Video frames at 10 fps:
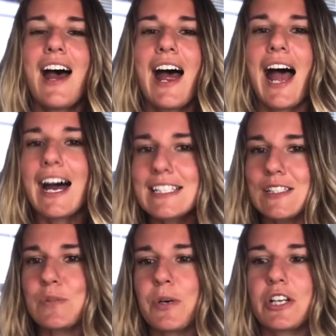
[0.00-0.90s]
How does
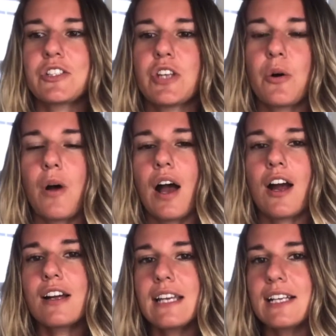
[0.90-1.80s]
this work? So
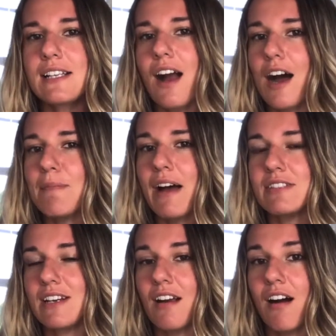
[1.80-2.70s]
garlic has a compound
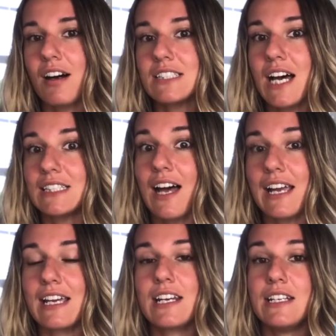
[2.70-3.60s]
in it called
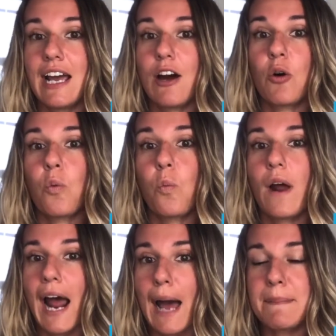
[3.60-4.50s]
alliin. Now, what
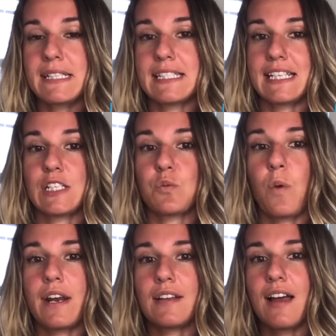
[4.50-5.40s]
happens is
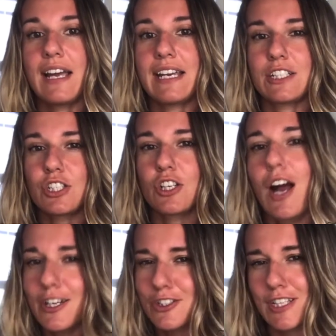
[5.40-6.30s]
when alliin gets
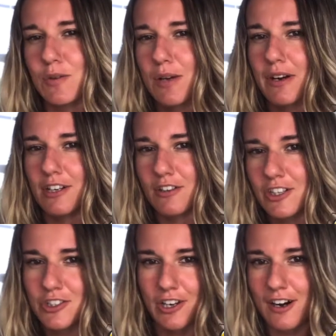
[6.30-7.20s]
crushed, that's why you want to
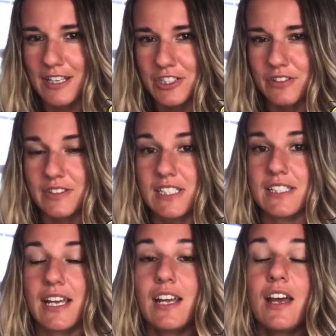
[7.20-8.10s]
crush the garlic to release
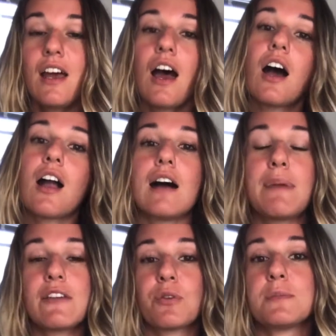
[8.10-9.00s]
it, a
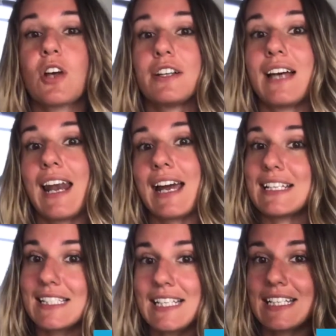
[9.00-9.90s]
compound forms called
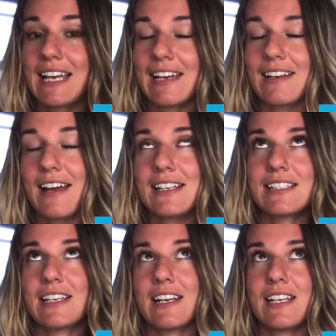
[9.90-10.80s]
allicin, and
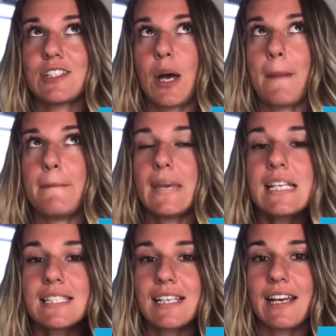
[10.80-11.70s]
allicin is
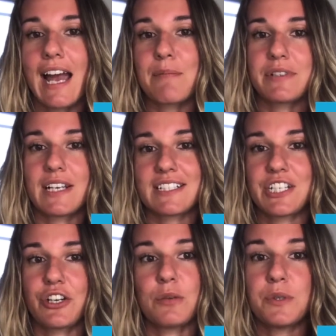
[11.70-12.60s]
amazing at protecting
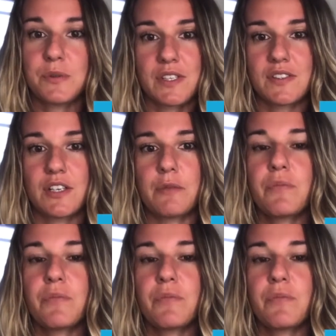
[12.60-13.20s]
your immune system.